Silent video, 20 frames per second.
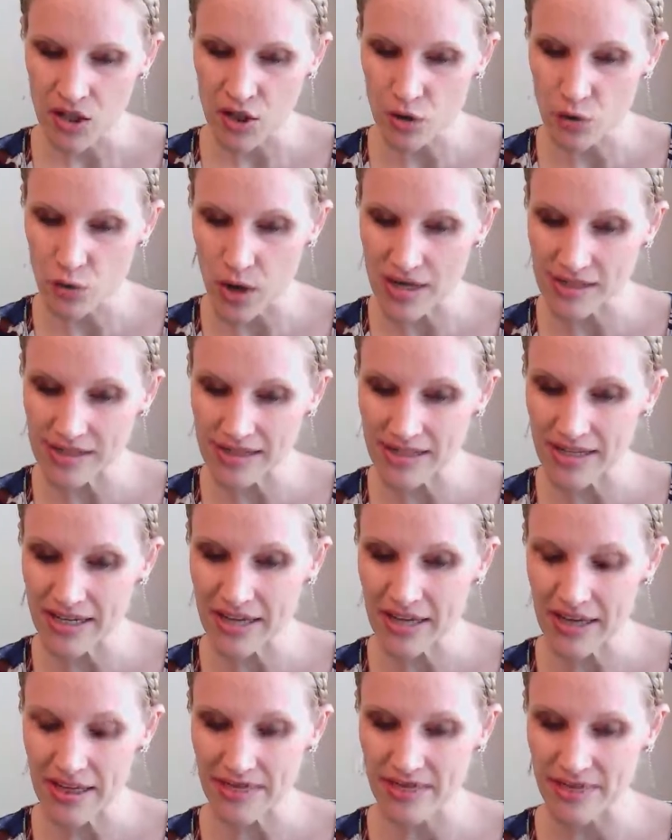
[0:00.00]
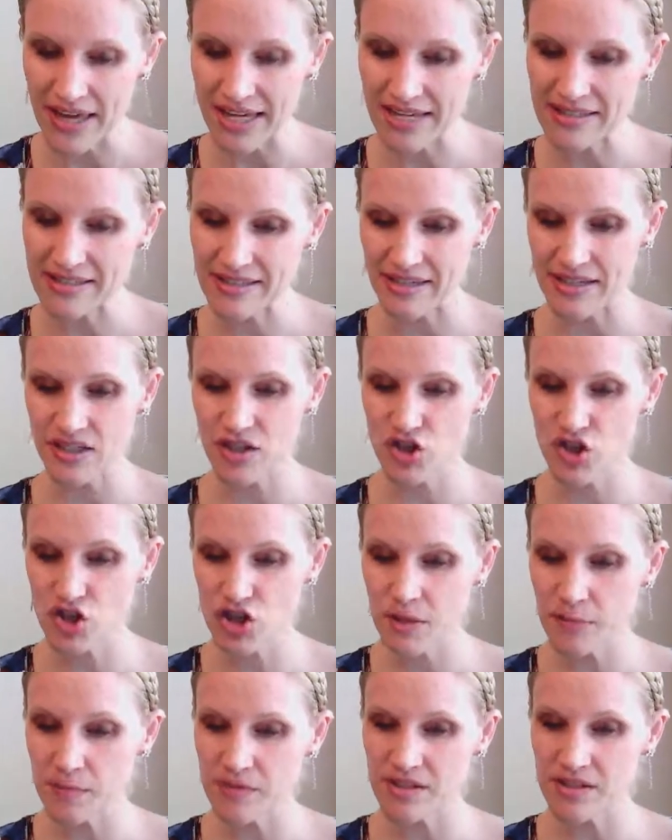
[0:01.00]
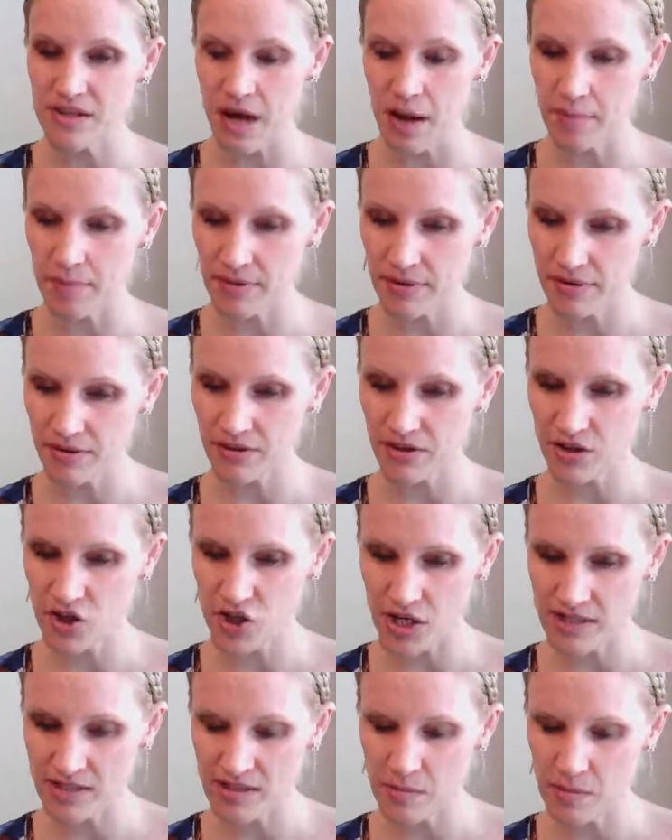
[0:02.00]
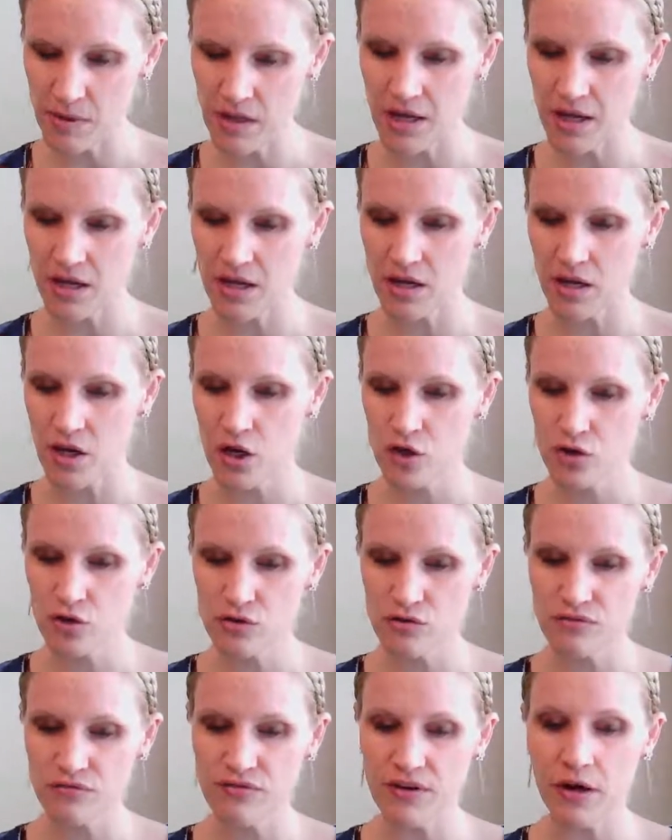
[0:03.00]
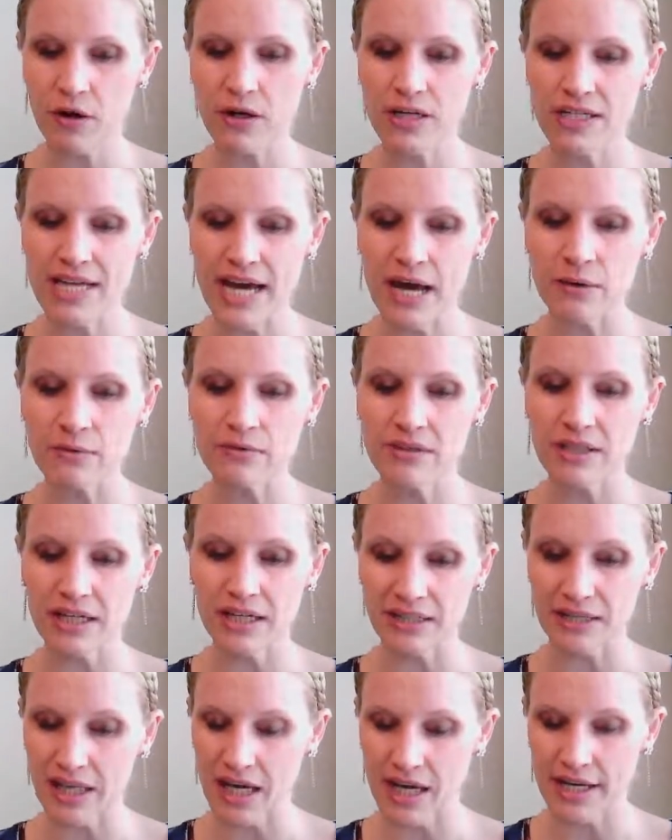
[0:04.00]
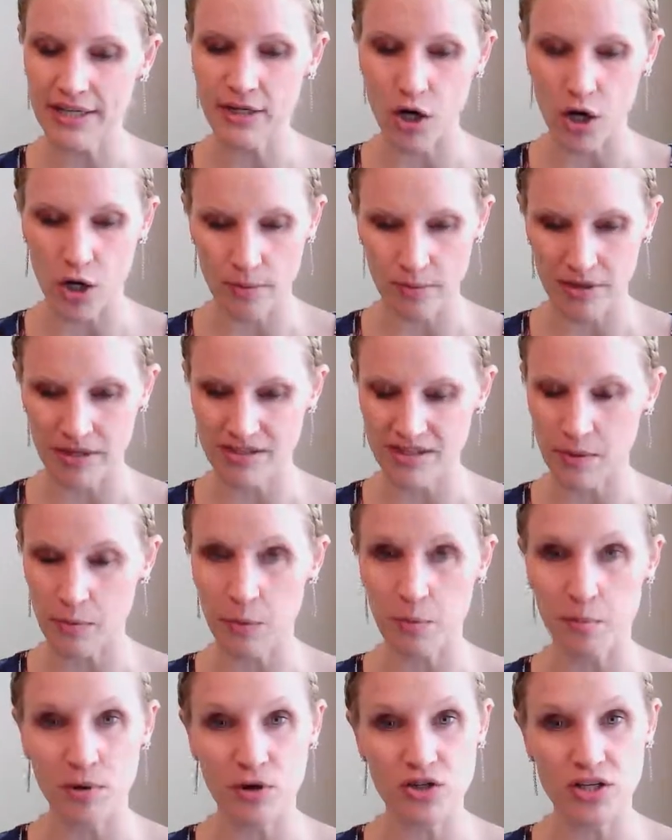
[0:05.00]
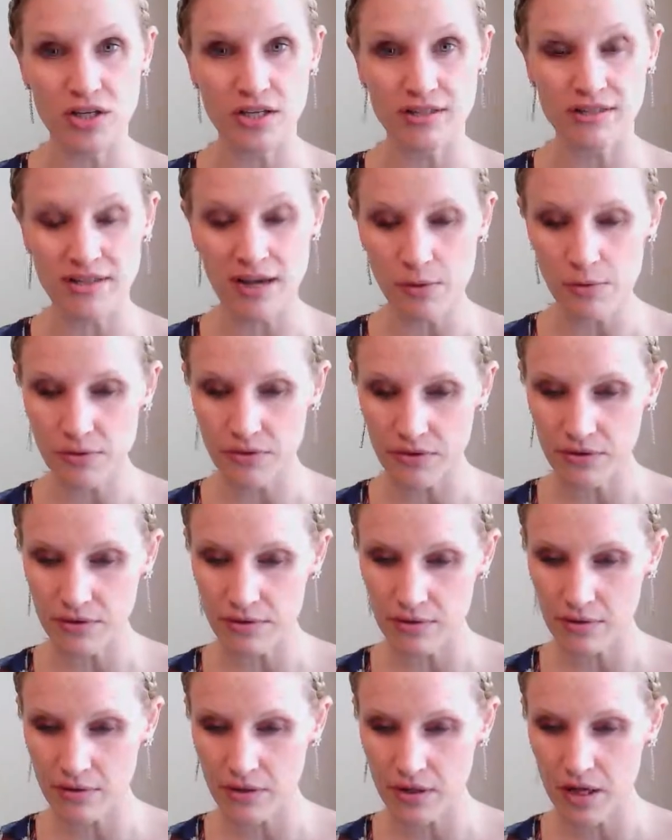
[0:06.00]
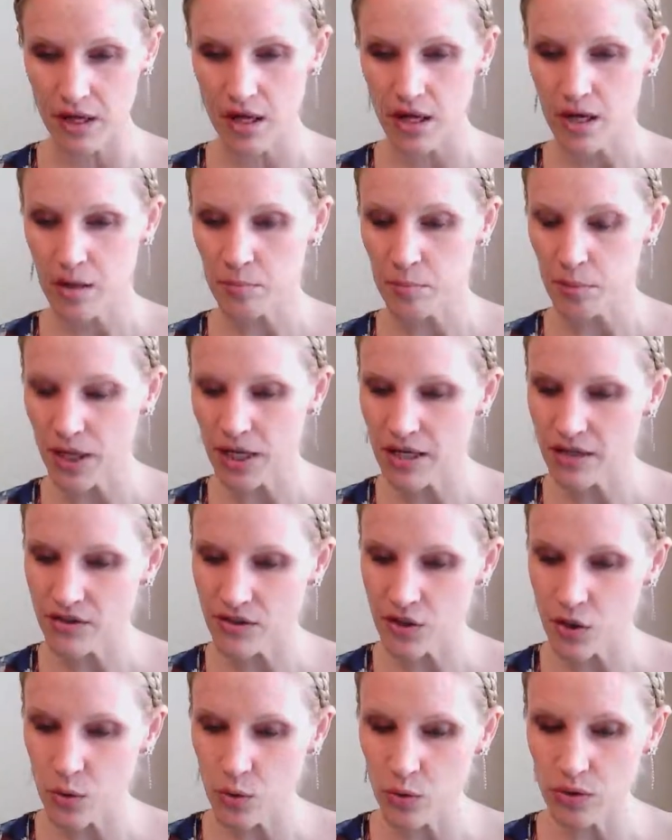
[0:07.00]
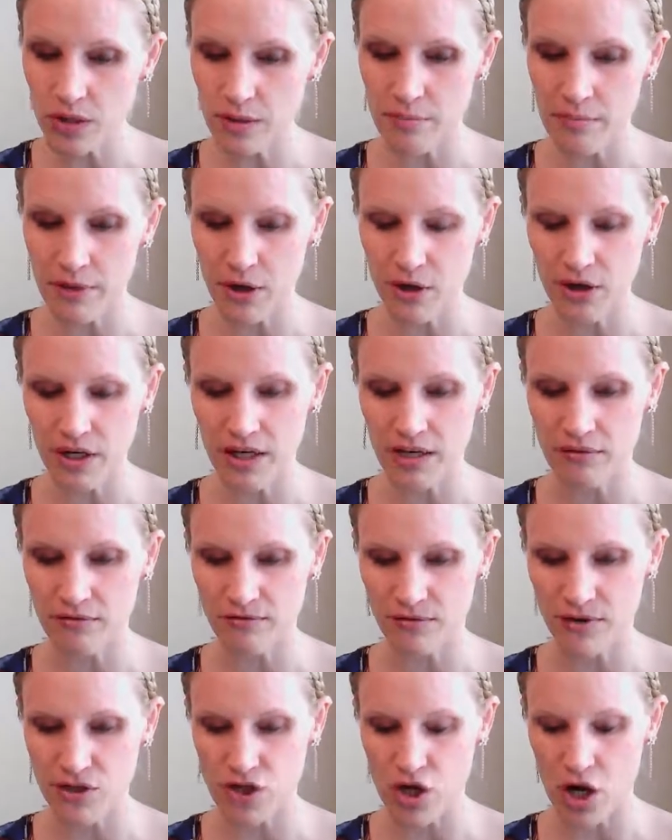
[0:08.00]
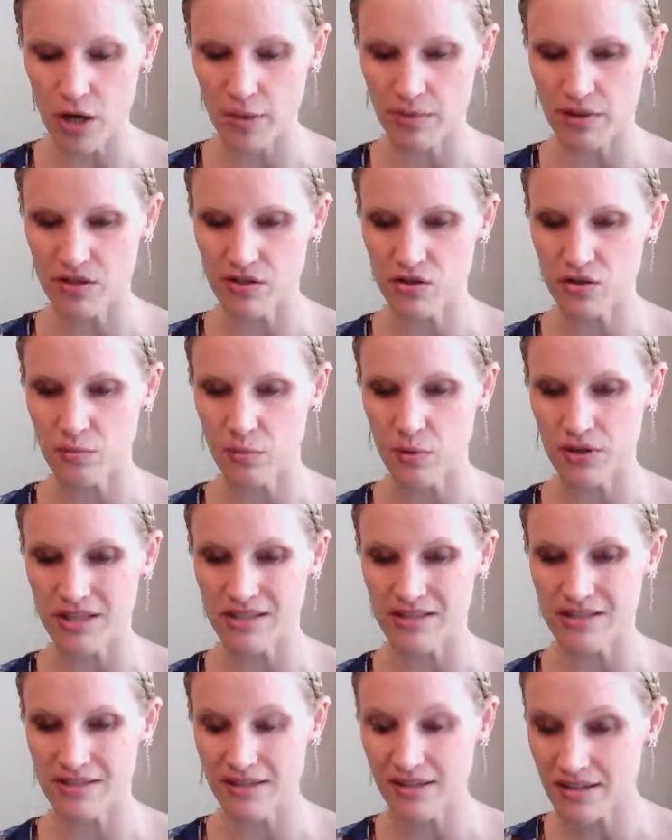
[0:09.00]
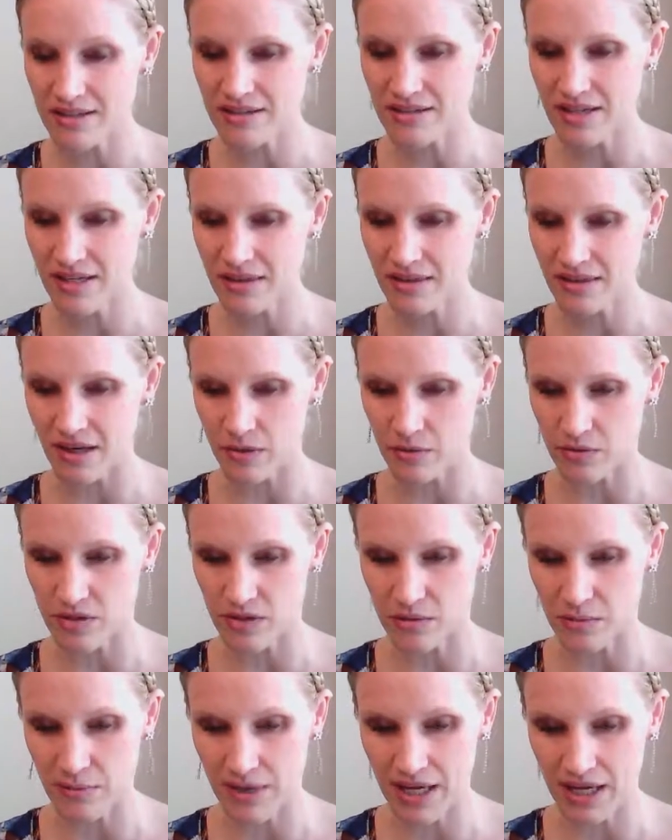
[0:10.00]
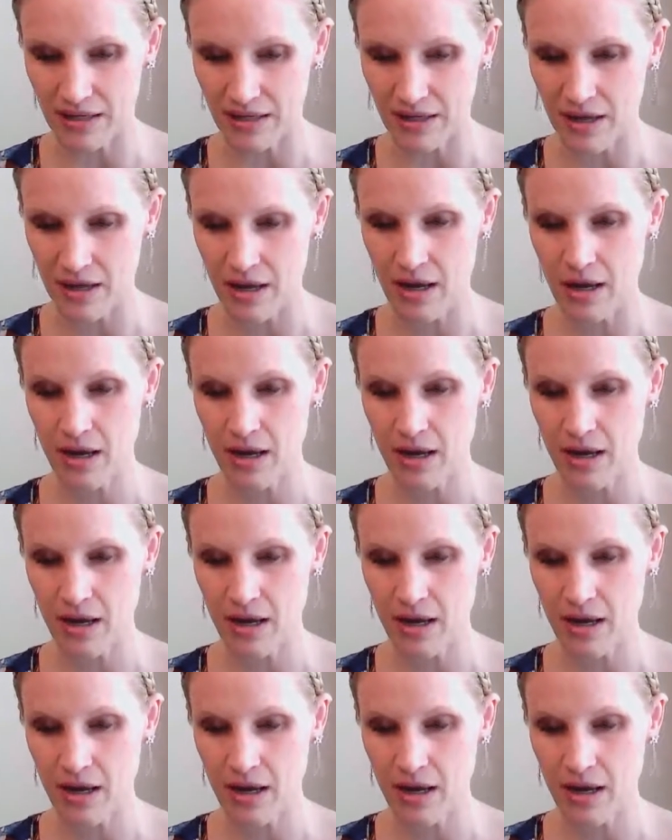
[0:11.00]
De Grasse then sent ships up the Chesapeake to ferry down the Allied armies that were marching south, bringing the total American and French armies to more than 16,000 men,